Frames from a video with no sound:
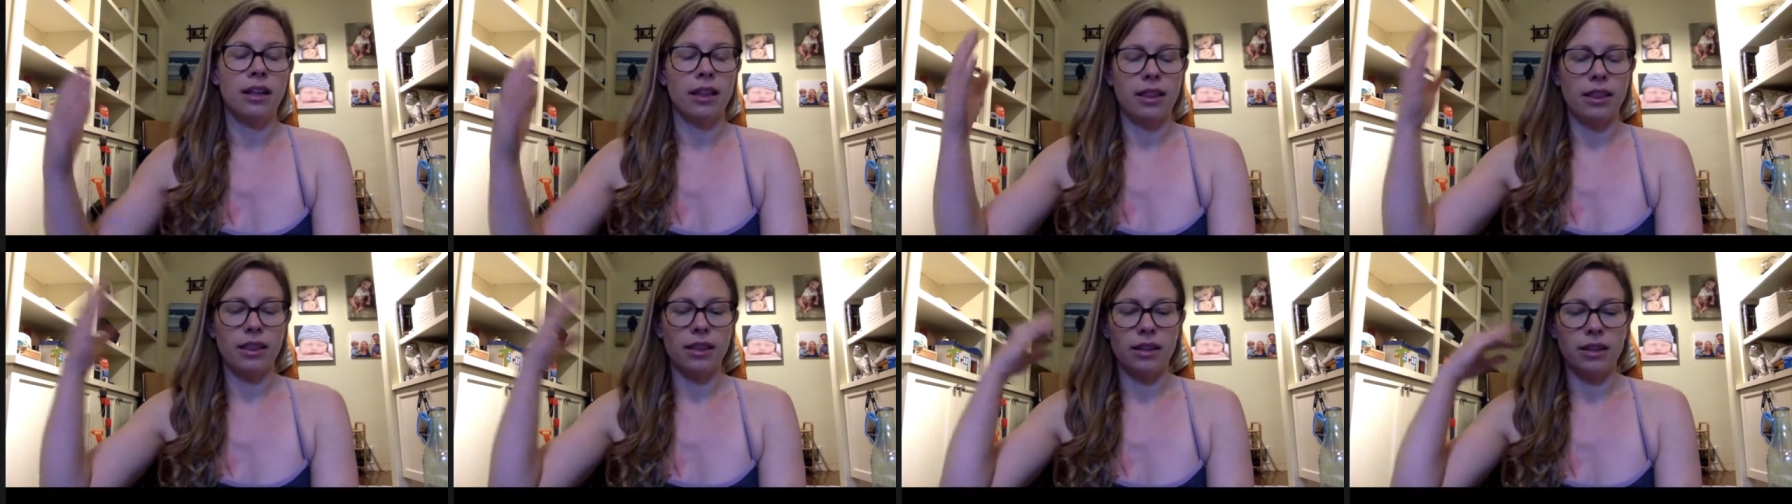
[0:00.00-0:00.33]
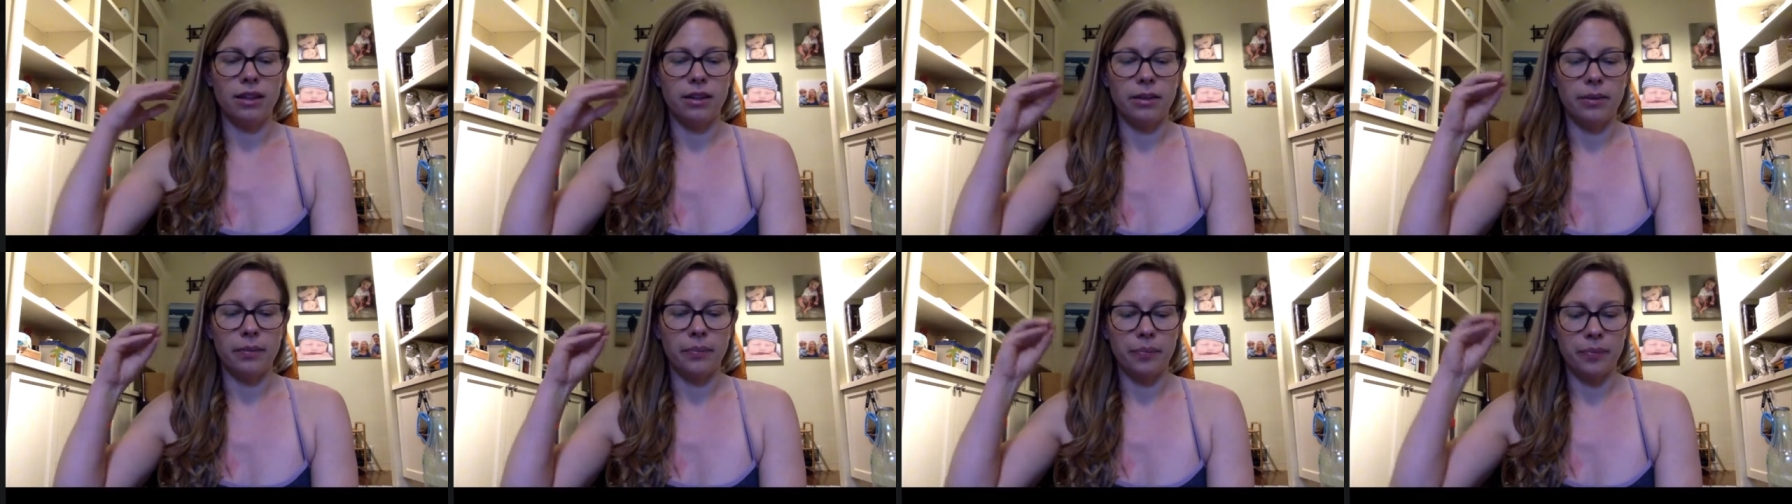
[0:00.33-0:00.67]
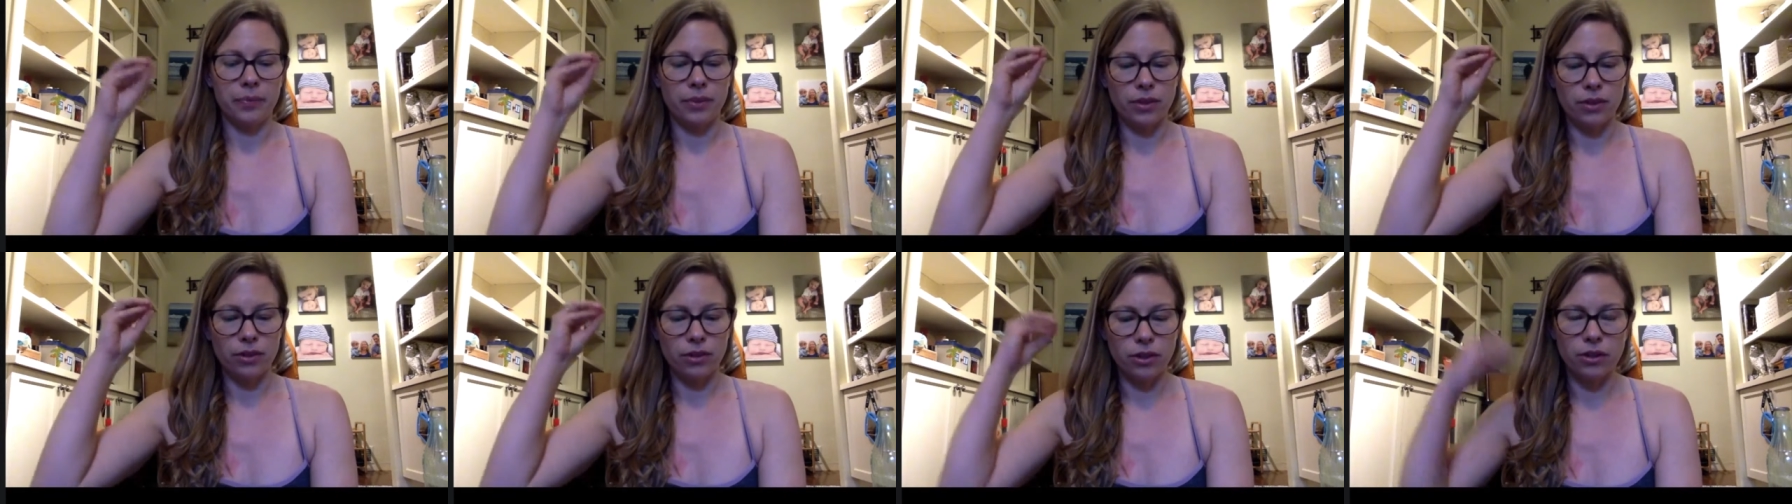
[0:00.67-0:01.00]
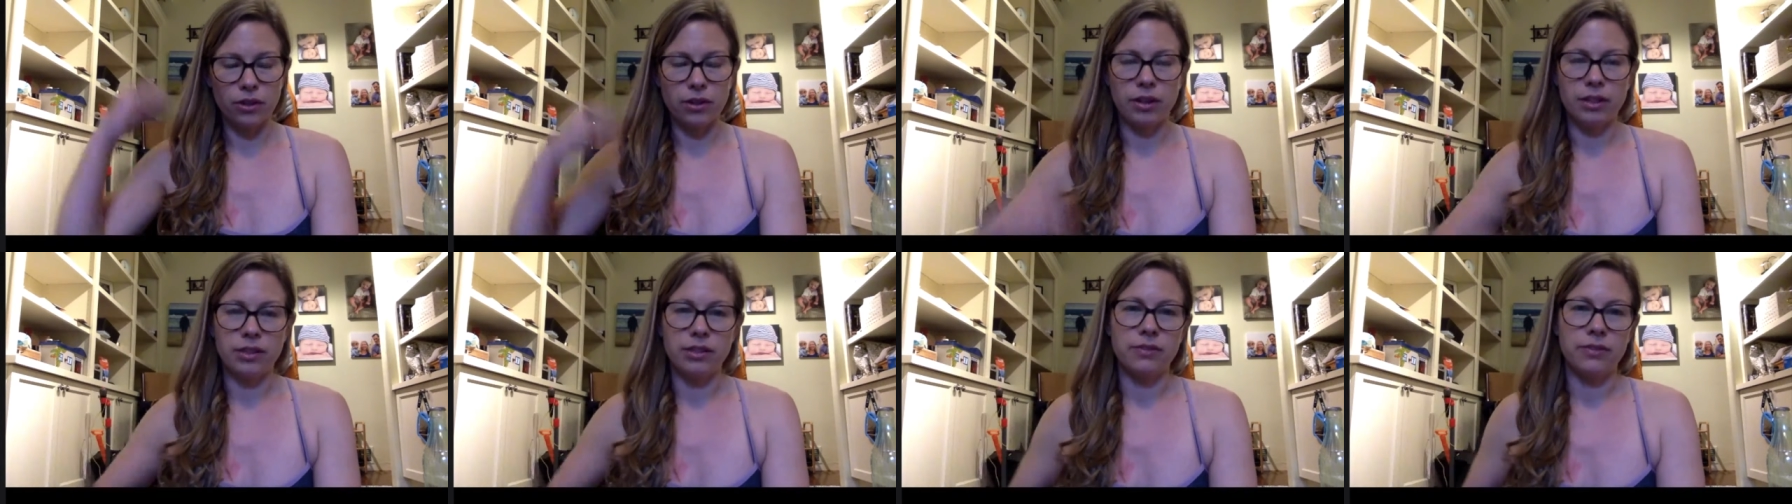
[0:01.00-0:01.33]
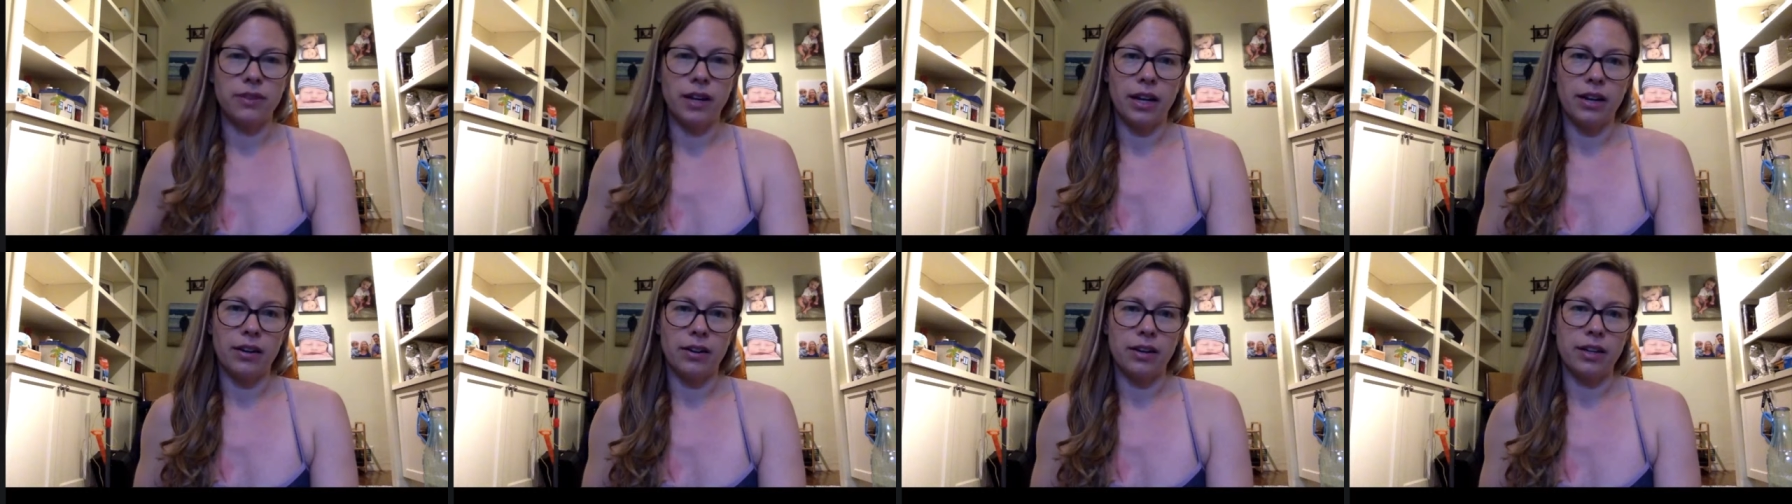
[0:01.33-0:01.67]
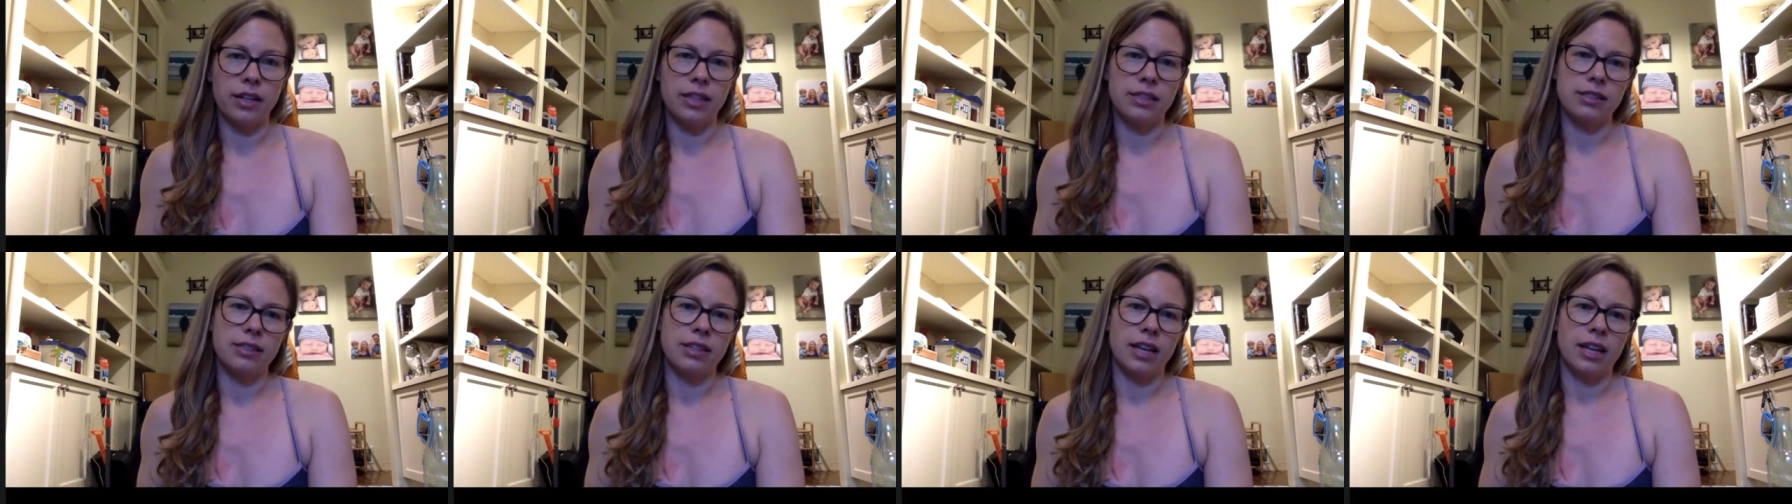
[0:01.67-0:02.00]
the neurons firing
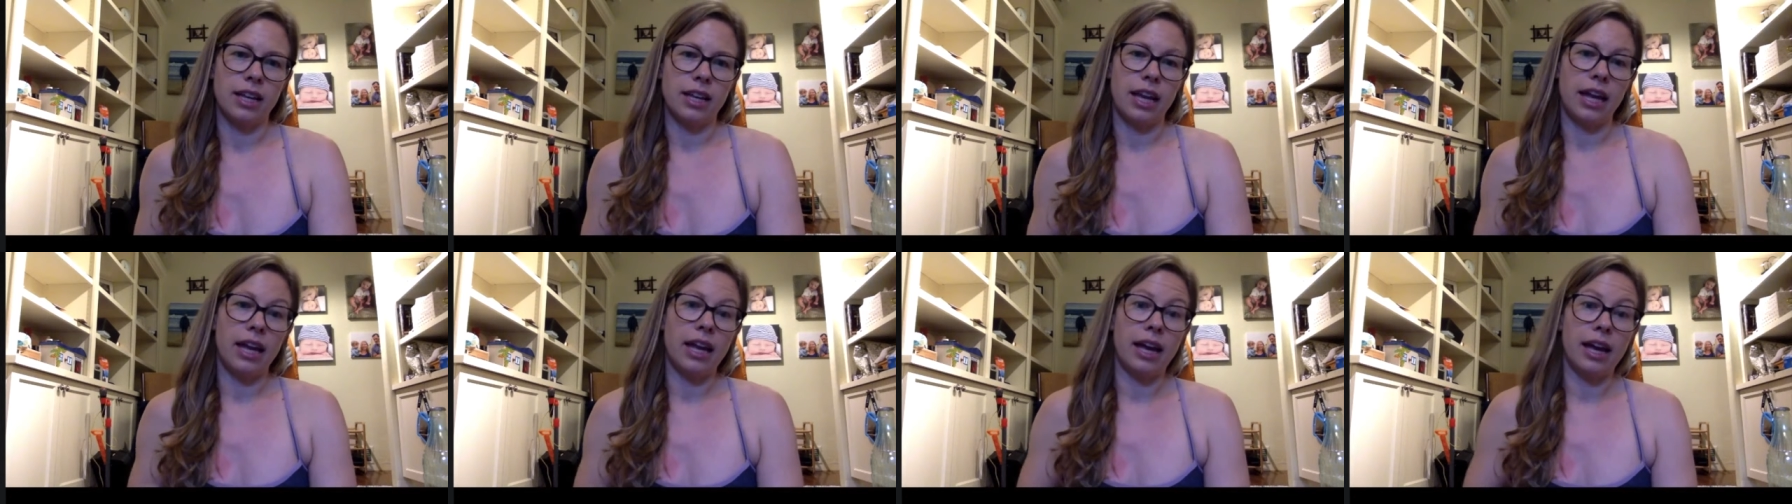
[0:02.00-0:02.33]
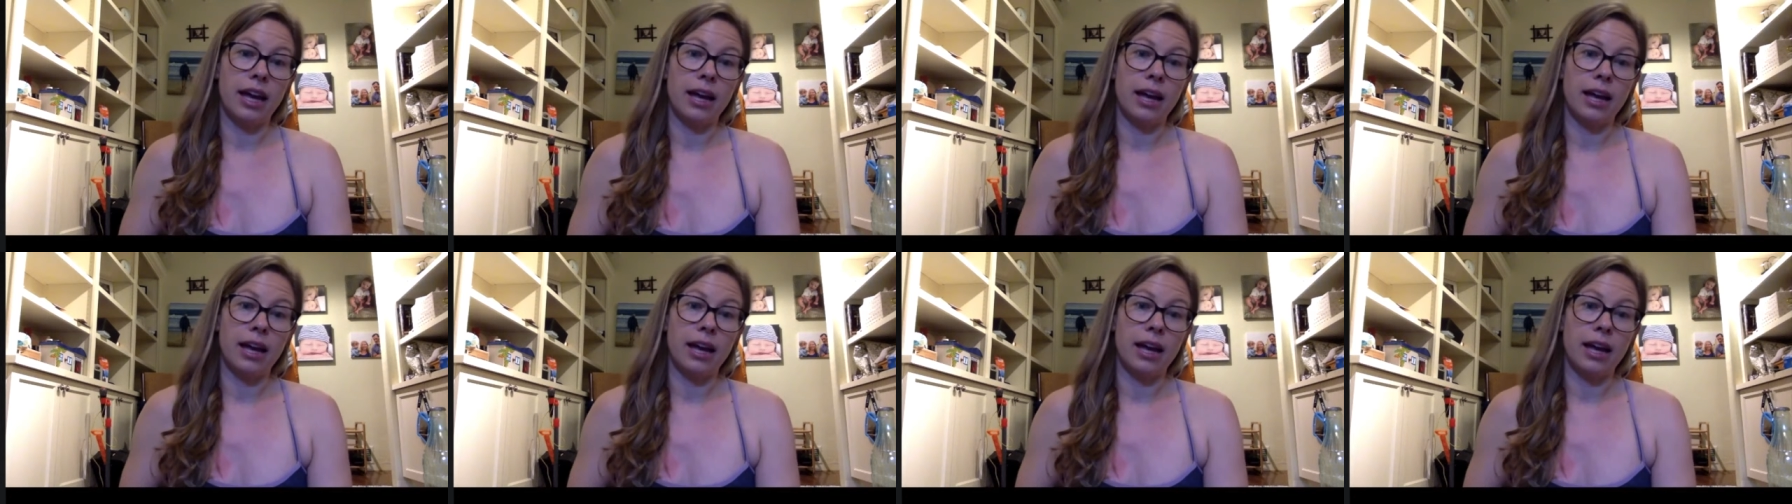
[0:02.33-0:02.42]
and saying, hey,